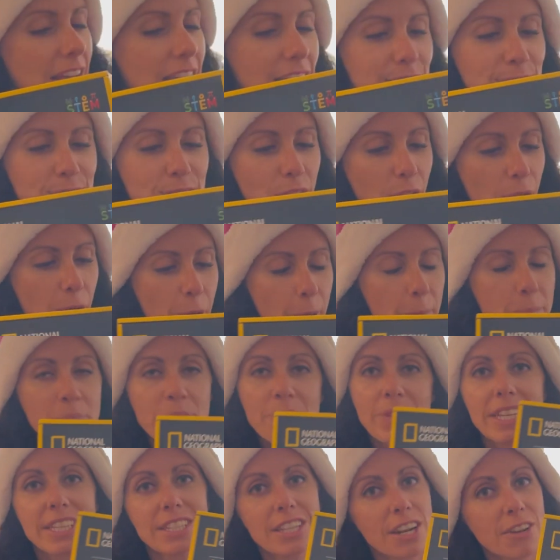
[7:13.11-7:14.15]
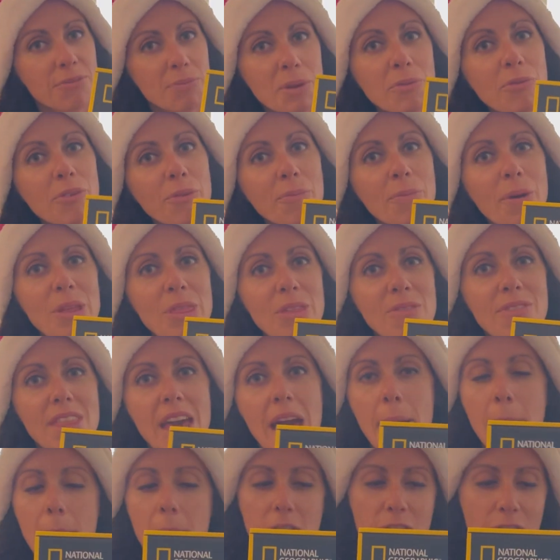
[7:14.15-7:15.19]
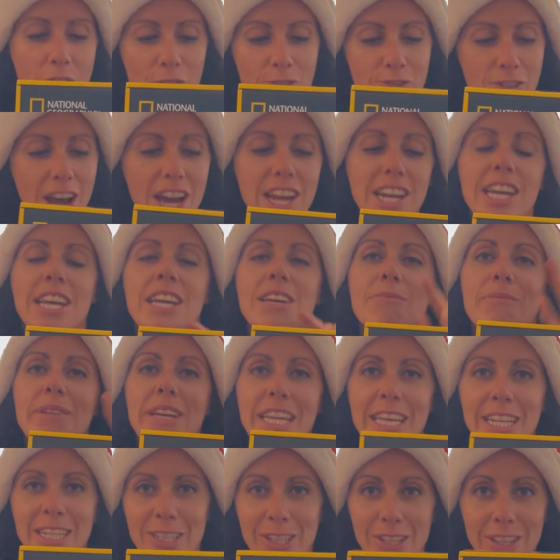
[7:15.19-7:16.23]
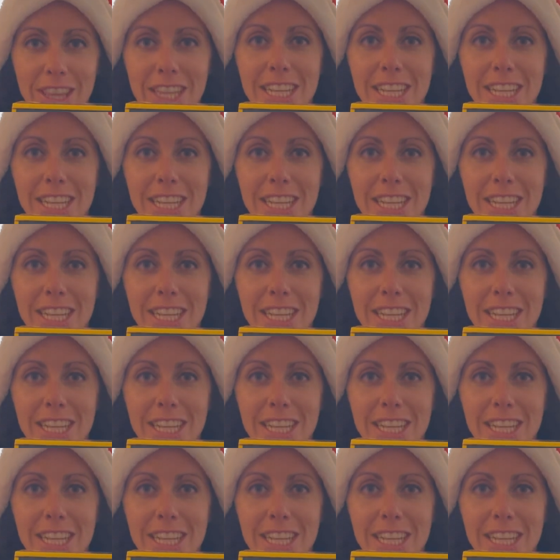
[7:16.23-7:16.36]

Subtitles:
So it's gonna be for both of them. No fighting, we can do the